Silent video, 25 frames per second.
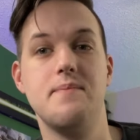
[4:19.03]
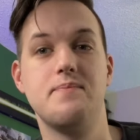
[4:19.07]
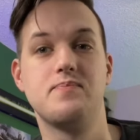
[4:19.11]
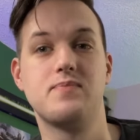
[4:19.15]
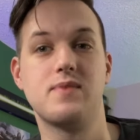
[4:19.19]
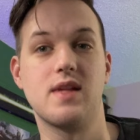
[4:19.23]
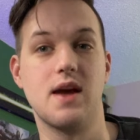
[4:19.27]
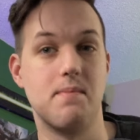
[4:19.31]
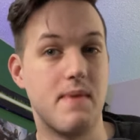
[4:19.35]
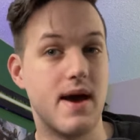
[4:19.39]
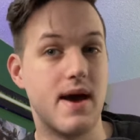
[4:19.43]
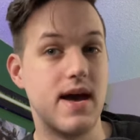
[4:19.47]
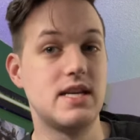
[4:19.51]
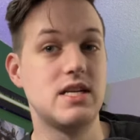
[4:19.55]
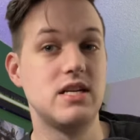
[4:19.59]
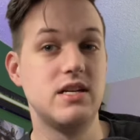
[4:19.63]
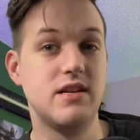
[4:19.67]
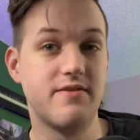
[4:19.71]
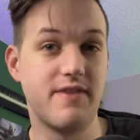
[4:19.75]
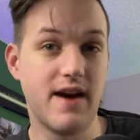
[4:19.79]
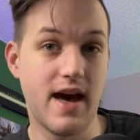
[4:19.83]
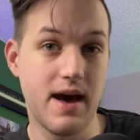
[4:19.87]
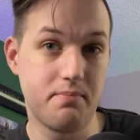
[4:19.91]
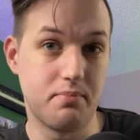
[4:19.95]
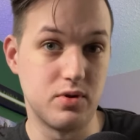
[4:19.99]
Imagine if
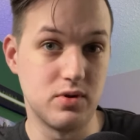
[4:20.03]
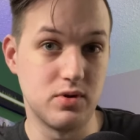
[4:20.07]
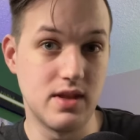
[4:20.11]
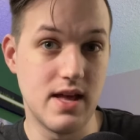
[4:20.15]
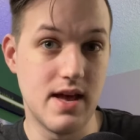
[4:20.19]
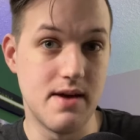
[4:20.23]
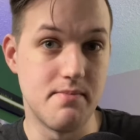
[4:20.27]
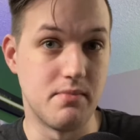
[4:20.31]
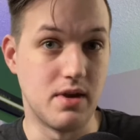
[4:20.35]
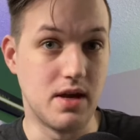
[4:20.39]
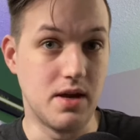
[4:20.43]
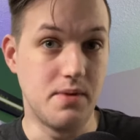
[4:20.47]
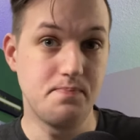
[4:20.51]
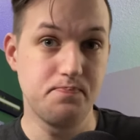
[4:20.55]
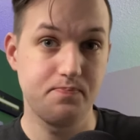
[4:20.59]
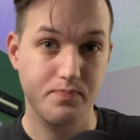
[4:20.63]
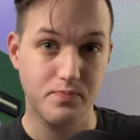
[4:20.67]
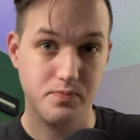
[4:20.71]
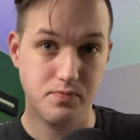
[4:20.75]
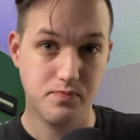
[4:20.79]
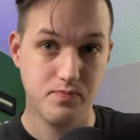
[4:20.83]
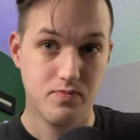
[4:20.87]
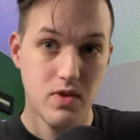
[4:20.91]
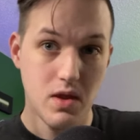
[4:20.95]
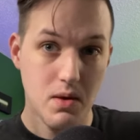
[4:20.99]
Apple let me
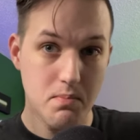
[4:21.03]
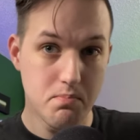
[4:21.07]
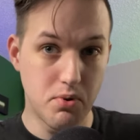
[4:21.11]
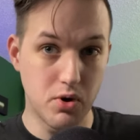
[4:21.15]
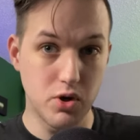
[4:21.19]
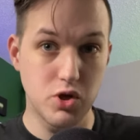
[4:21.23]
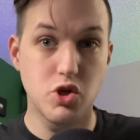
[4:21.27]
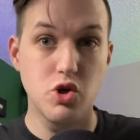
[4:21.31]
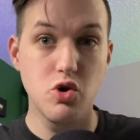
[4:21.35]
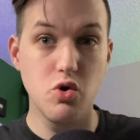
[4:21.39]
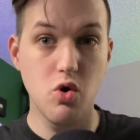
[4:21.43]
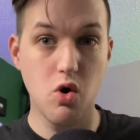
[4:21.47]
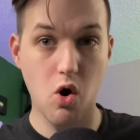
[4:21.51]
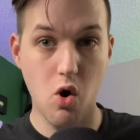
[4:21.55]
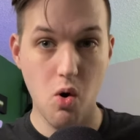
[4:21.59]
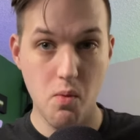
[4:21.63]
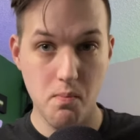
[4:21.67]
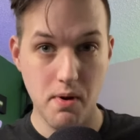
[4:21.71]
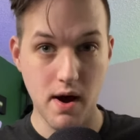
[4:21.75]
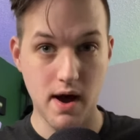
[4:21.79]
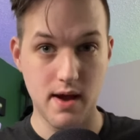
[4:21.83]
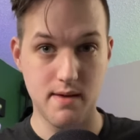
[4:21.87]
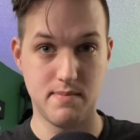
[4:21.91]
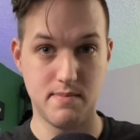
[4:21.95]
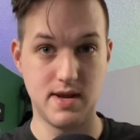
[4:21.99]
put 2
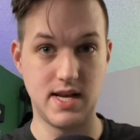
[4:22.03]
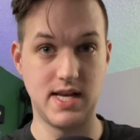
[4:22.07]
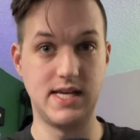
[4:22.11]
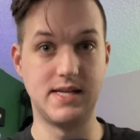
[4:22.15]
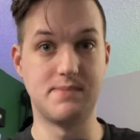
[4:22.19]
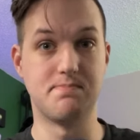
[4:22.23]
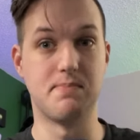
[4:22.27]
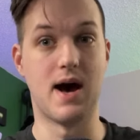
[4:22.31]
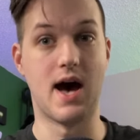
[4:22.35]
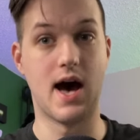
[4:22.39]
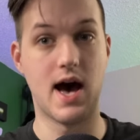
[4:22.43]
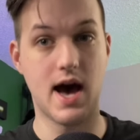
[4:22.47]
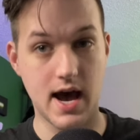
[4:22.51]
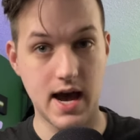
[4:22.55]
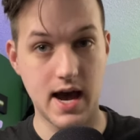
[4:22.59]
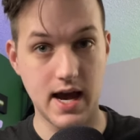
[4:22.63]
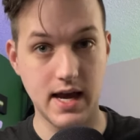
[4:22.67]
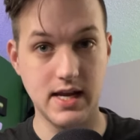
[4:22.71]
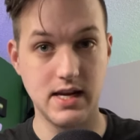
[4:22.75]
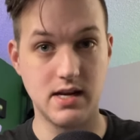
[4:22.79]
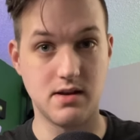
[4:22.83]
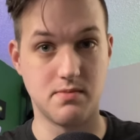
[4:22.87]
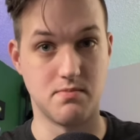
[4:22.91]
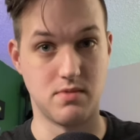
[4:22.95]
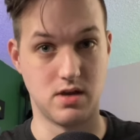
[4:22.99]
HomePod minis behind
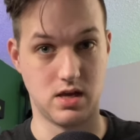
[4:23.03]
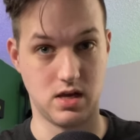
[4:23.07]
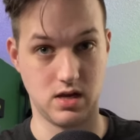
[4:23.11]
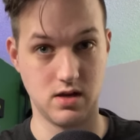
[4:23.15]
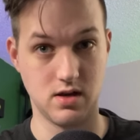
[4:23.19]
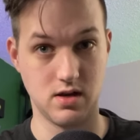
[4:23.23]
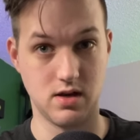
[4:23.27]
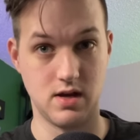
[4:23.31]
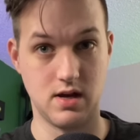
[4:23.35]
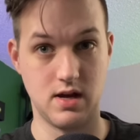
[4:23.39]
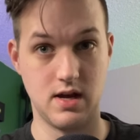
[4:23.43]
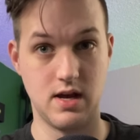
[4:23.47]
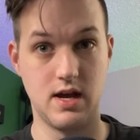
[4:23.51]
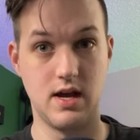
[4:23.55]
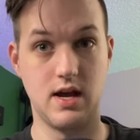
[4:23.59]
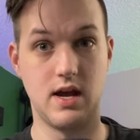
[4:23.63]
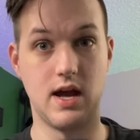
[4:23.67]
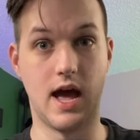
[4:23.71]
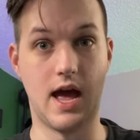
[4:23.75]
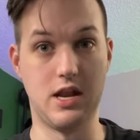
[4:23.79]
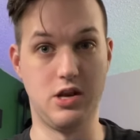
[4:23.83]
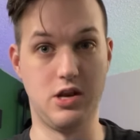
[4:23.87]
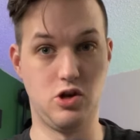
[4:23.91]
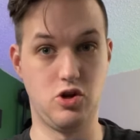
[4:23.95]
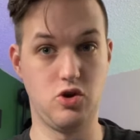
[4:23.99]
me
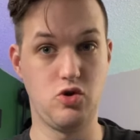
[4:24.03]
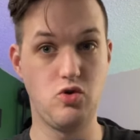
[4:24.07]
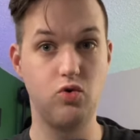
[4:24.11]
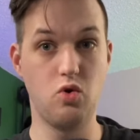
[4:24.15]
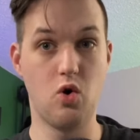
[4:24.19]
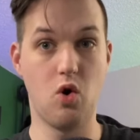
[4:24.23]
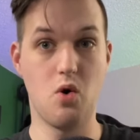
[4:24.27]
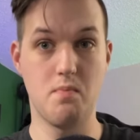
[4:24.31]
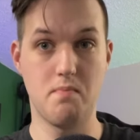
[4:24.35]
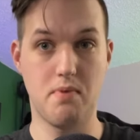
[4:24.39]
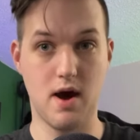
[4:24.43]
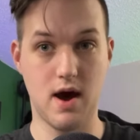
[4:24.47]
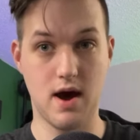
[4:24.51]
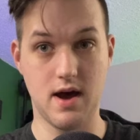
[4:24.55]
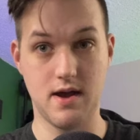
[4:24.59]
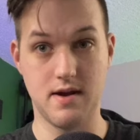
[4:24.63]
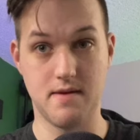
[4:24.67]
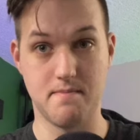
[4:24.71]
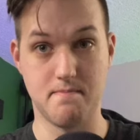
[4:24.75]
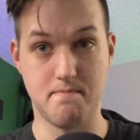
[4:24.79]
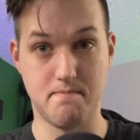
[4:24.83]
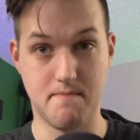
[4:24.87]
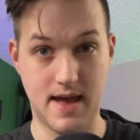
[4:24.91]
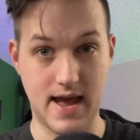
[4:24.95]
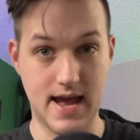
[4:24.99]
and 2 HomePod
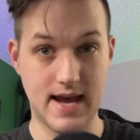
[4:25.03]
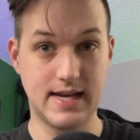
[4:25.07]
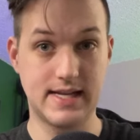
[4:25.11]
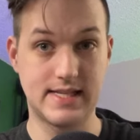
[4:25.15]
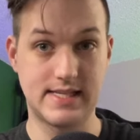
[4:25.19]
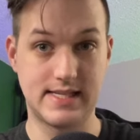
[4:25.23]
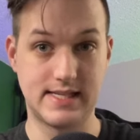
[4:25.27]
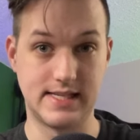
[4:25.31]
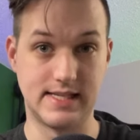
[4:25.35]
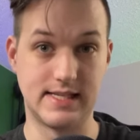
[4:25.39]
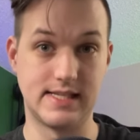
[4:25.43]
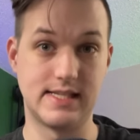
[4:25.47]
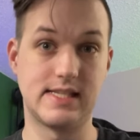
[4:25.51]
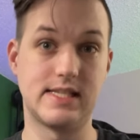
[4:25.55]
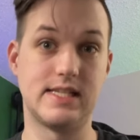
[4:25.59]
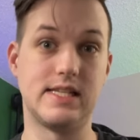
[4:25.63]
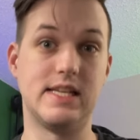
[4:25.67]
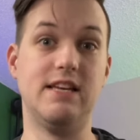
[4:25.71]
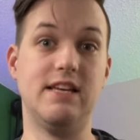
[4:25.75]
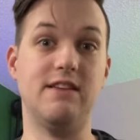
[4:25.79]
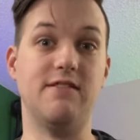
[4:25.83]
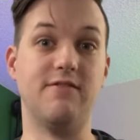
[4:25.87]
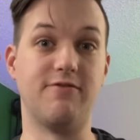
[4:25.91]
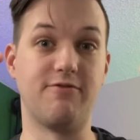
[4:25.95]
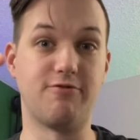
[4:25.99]
Maxes
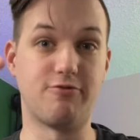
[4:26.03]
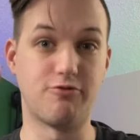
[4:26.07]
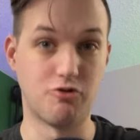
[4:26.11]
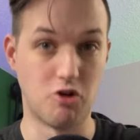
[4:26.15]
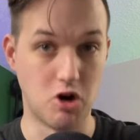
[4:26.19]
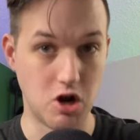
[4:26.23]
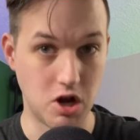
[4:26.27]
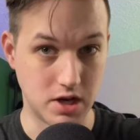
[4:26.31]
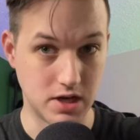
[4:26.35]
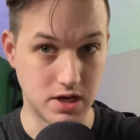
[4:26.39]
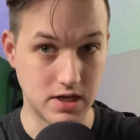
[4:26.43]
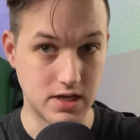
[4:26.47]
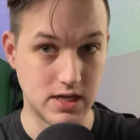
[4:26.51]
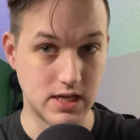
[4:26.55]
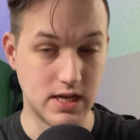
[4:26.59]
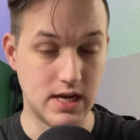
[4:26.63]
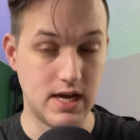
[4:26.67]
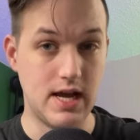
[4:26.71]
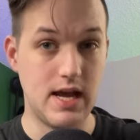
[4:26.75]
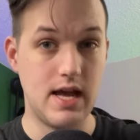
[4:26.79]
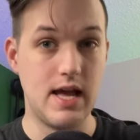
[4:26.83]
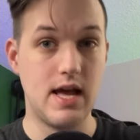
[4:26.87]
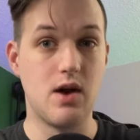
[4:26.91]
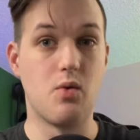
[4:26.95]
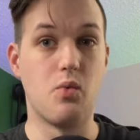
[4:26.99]
in front.
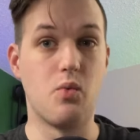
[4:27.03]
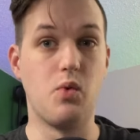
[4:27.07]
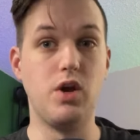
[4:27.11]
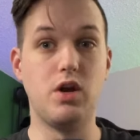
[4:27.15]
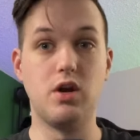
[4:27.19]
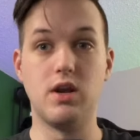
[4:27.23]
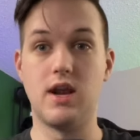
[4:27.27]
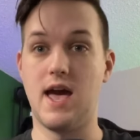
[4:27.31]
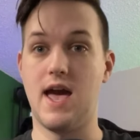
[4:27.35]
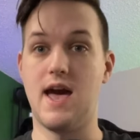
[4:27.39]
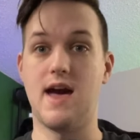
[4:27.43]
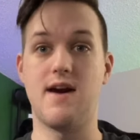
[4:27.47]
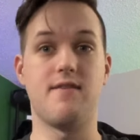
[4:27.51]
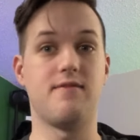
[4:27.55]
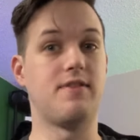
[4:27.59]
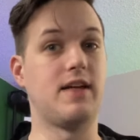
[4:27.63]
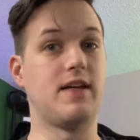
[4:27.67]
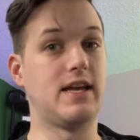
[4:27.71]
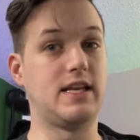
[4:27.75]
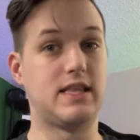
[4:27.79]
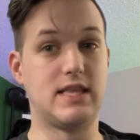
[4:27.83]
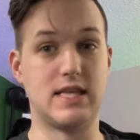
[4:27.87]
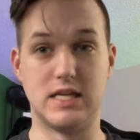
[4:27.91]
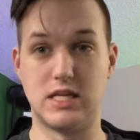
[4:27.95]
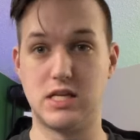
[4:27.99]
We could have
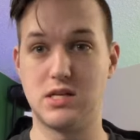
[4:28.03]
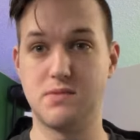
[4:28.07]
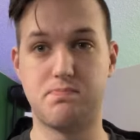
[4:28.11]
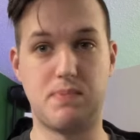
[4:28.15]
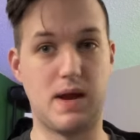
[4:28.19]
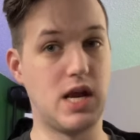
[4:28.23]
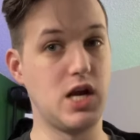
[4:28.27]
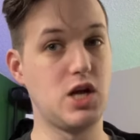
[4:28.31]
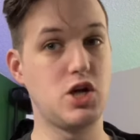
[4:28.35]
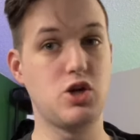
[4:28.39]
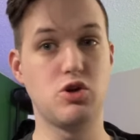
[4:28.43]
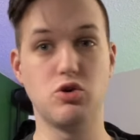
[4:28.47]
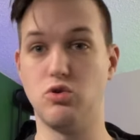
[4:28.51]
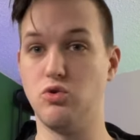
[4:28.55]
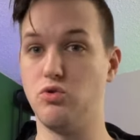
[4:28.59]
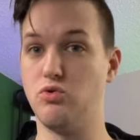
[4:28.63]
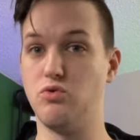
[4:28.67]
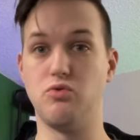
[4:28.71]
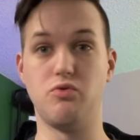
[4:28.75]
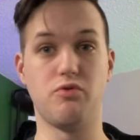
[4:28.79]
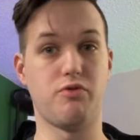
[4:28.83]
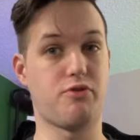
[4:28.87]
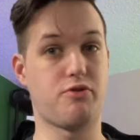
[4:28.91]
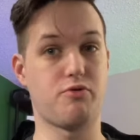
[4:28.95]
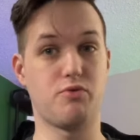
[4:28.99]
this spatial
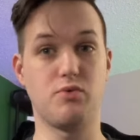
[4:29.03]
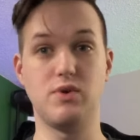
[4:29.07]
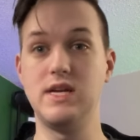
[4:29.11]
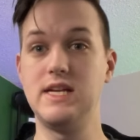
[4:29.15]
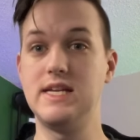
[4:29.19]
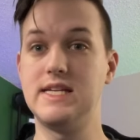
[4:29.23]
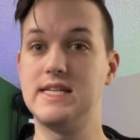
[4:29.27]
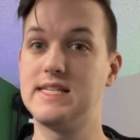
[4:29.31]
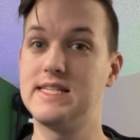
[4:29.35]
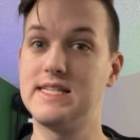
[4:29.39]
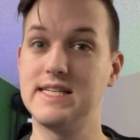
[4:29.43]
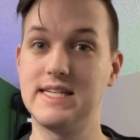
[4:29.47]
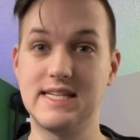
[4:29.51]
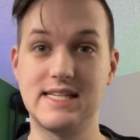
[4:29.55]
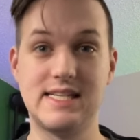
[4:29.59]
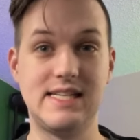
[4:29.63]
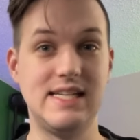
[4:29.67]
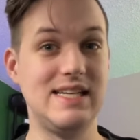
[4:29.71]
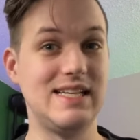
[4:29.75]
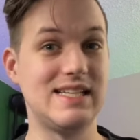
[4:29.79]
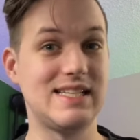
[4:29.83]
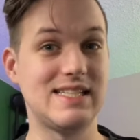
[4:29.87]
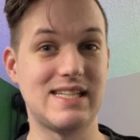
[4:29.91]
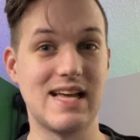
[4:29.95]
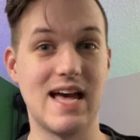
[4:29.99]
360
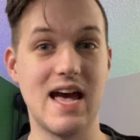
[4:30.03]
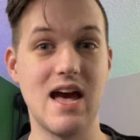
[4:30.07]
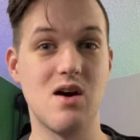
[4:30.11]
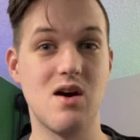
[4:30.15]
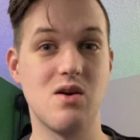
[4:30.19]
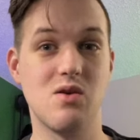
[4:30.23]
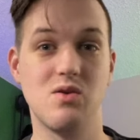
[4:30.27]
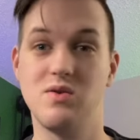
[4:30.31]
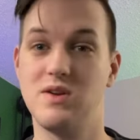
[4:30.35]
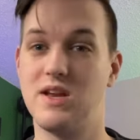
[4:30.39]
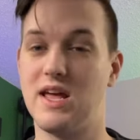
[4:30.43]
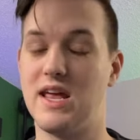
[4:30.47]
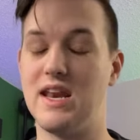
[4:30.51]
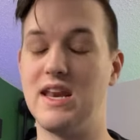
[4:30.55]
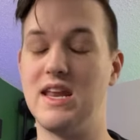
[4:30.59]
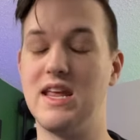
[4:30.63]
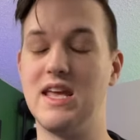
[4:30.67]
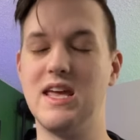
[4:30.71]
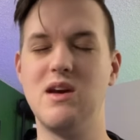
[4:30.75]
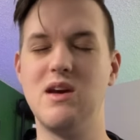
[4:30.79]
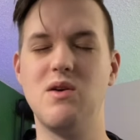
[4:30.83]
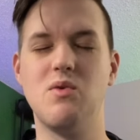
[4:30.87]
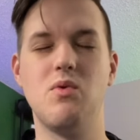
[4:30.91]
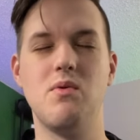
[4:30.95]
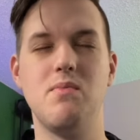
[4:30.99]
sound, and it
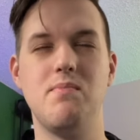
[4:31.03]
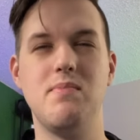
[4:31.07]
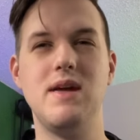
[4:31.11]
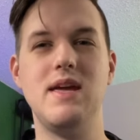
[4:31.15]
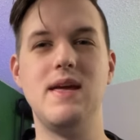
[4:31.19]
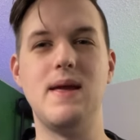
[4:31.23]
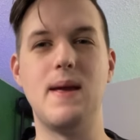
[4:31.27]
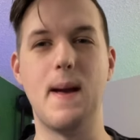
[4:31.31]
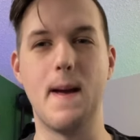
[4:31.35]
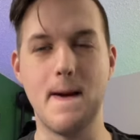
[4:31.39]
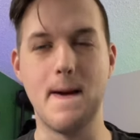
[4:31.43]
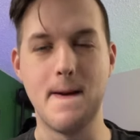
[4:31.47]
would be